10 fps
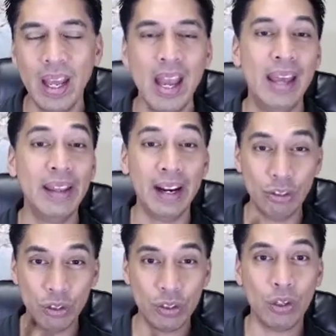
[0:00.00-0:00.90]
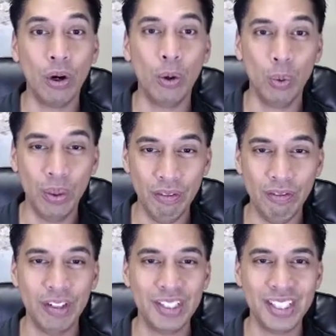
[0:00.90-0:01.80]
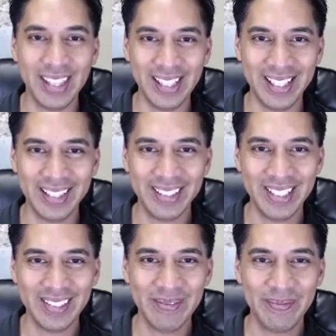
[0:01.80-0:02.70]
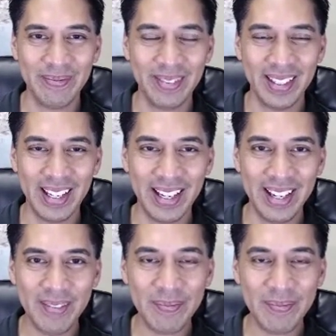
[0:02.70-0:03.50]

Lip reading: And then I just go with the first thing. Okay?